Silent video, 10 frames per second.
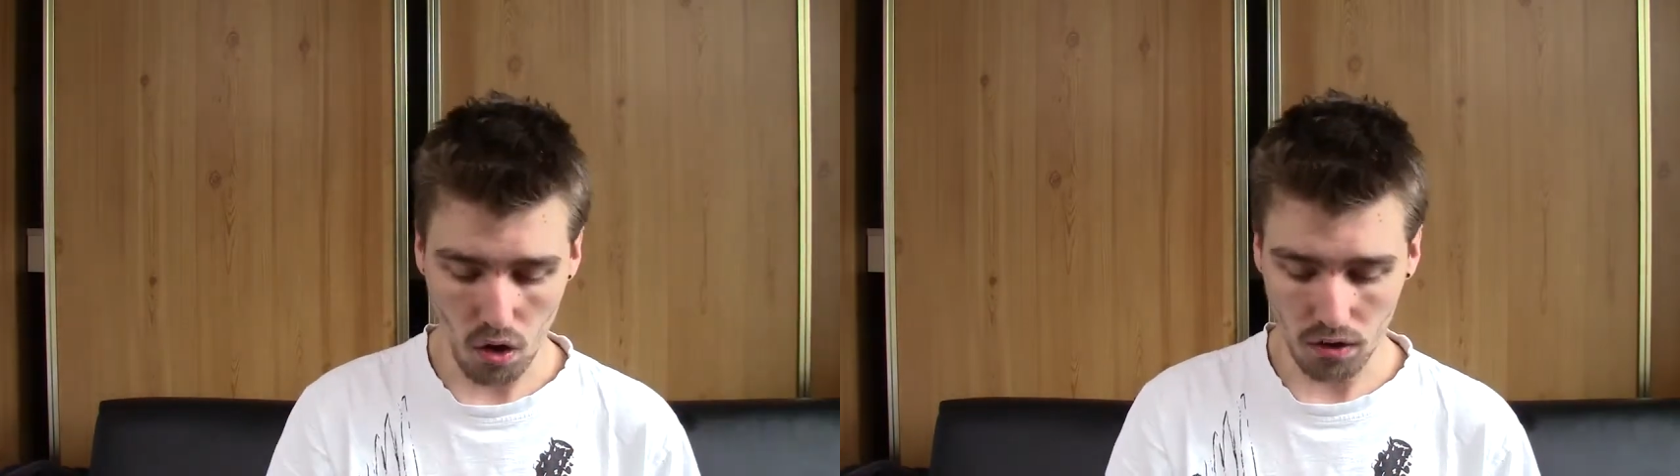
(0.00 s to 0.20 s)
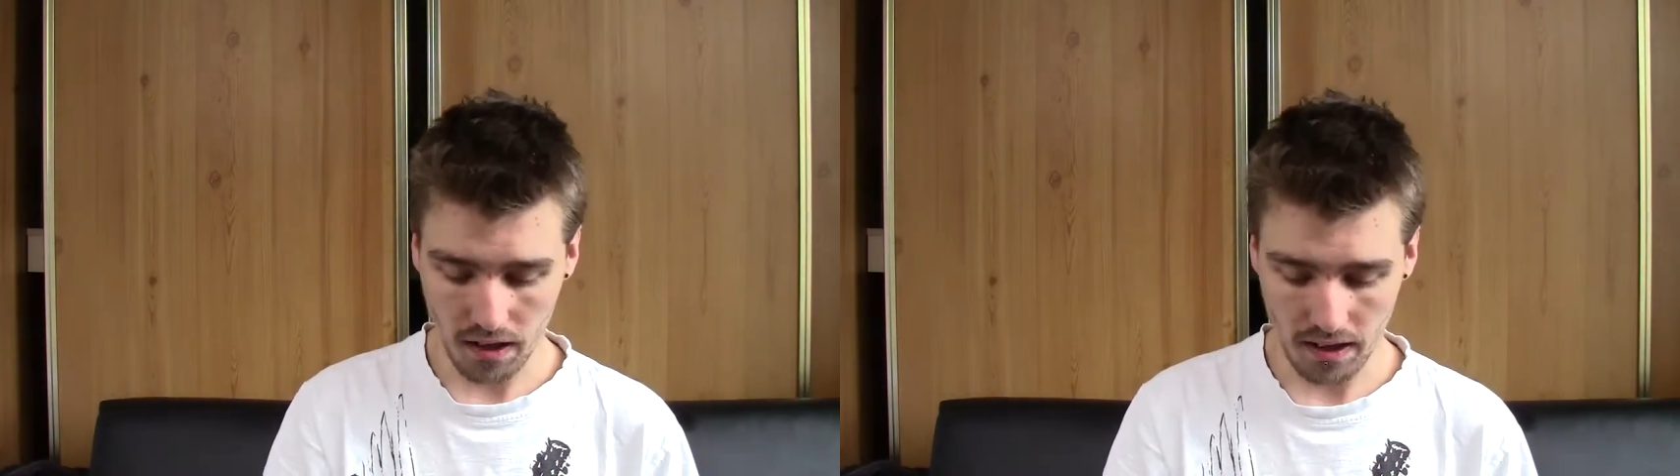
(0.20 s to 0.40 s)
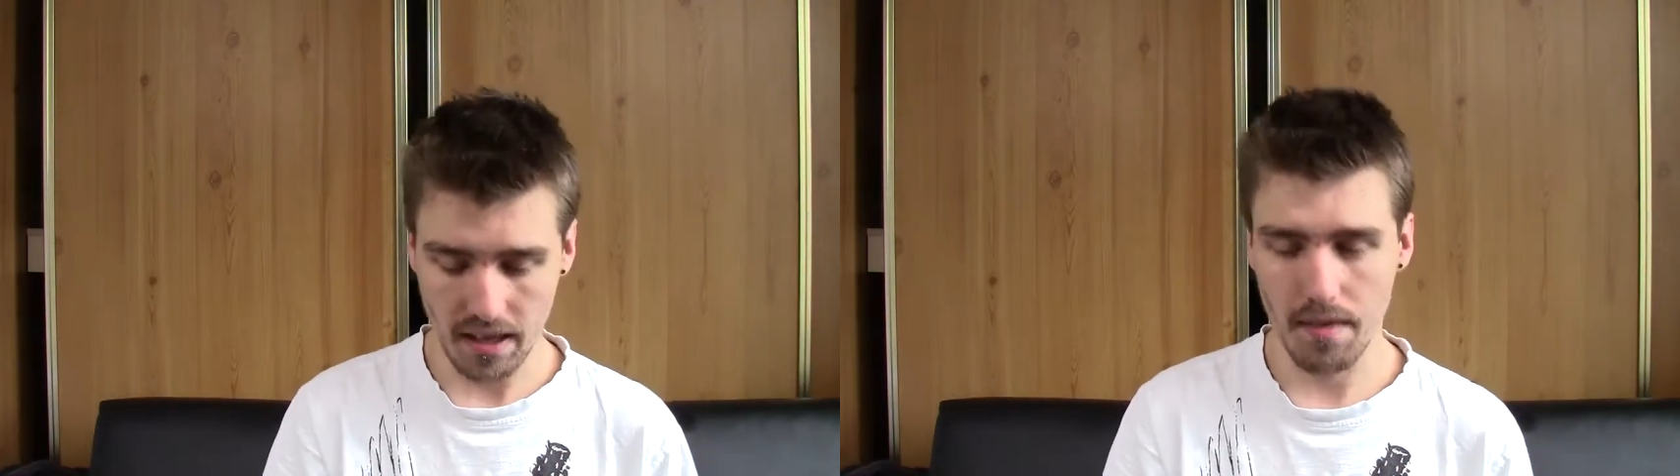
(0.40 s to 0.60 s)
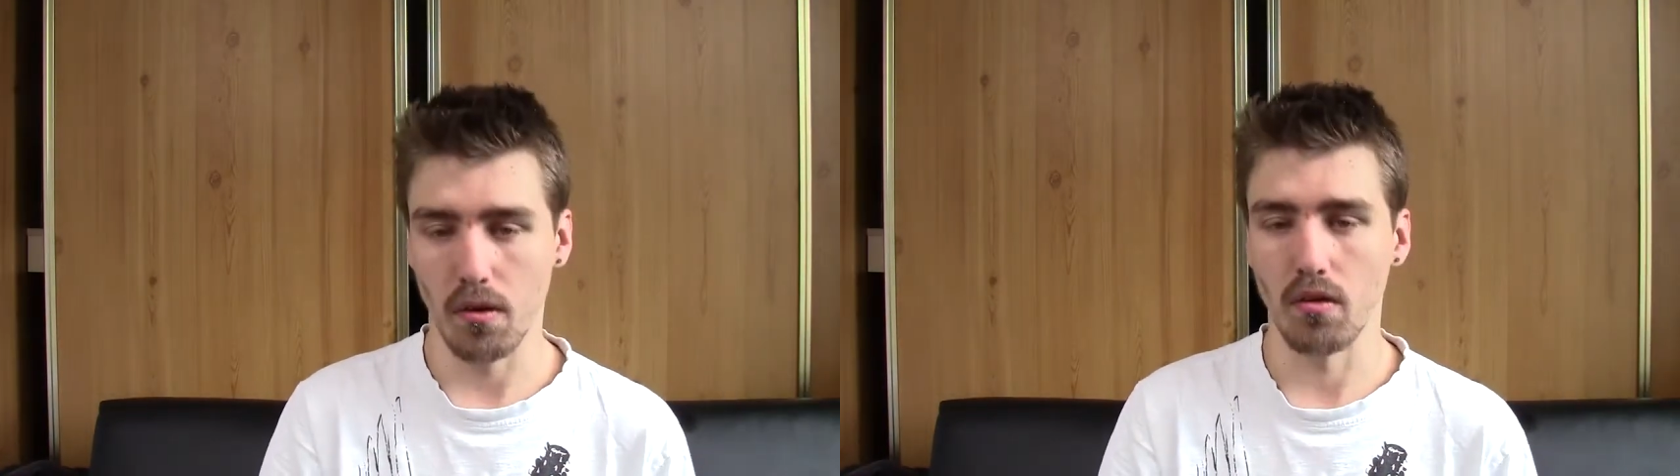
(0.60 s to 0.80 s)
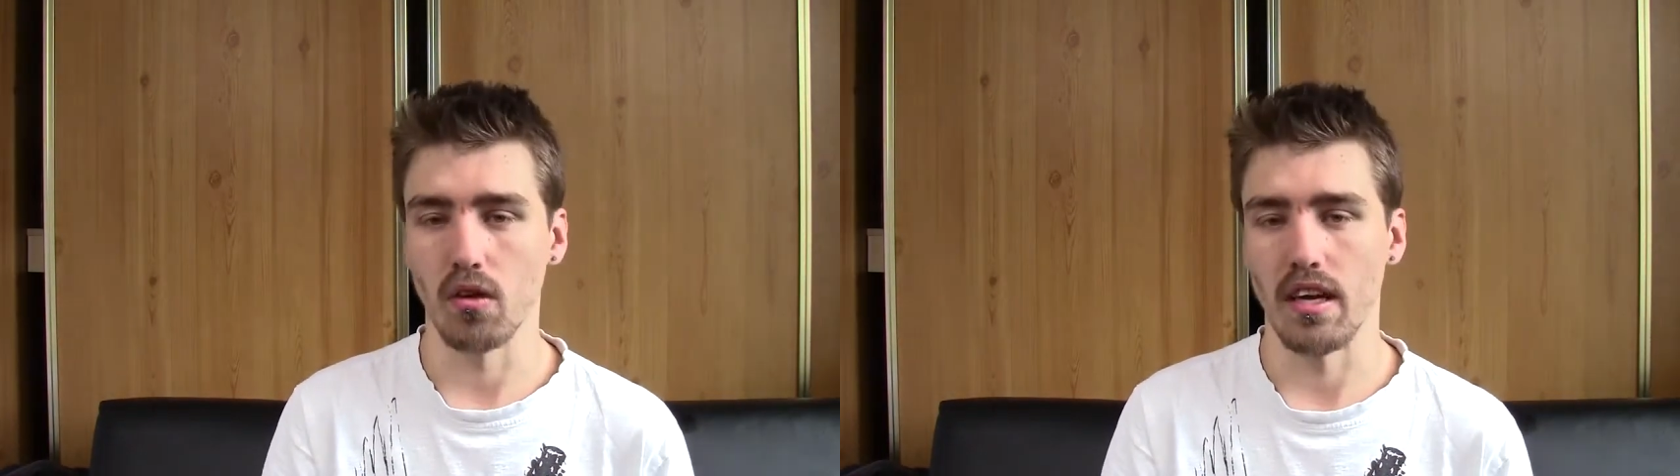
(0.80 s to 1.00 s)
all the time,
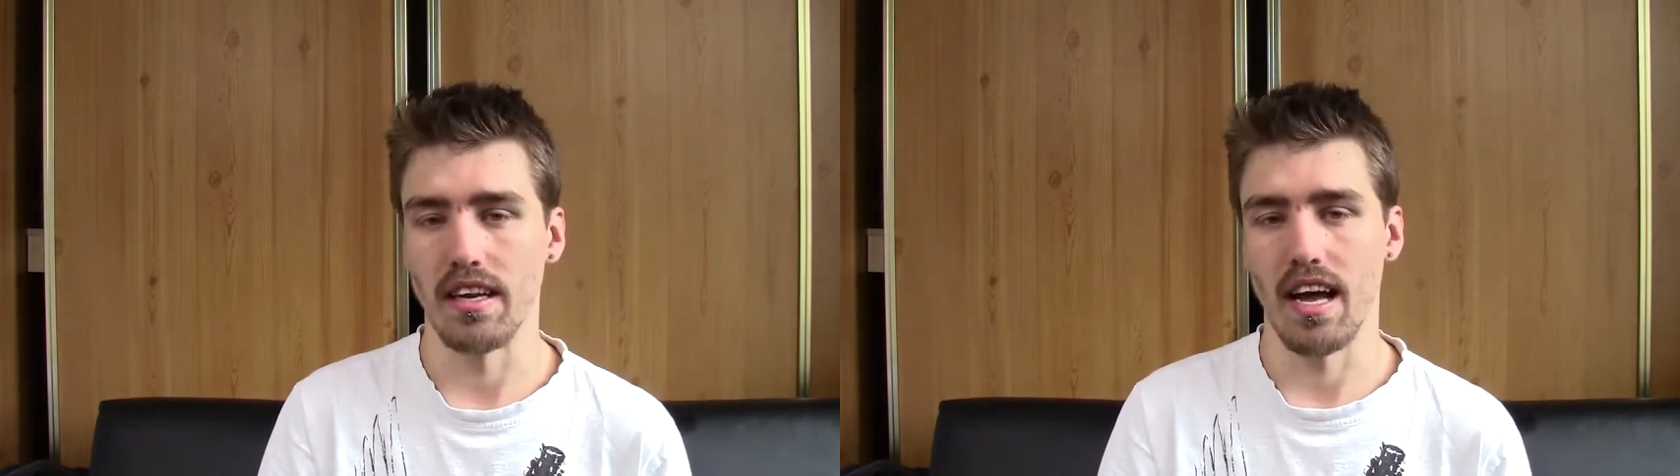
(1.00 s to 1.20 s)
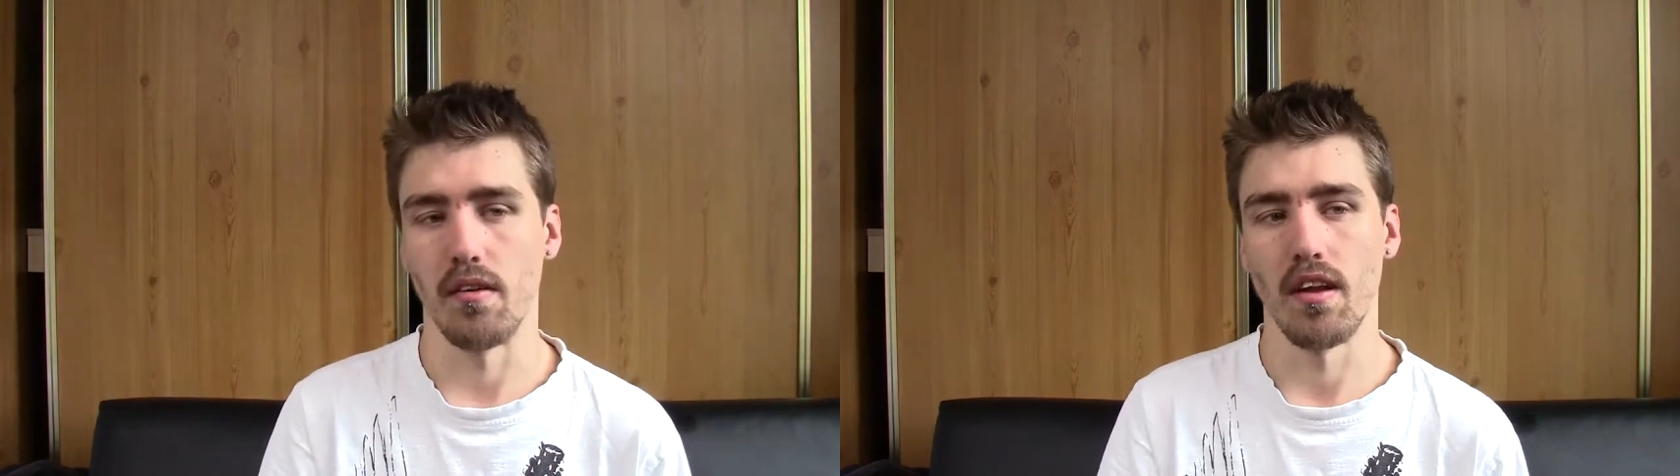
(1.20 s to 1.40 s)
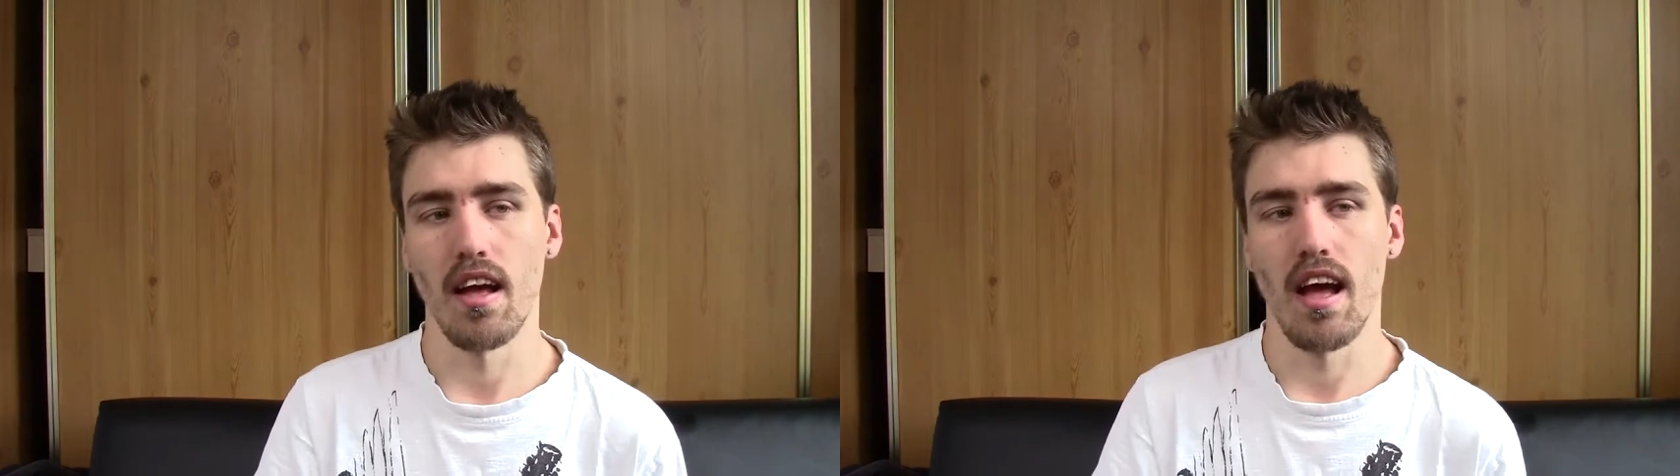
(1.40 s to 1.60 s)
keep on looking down.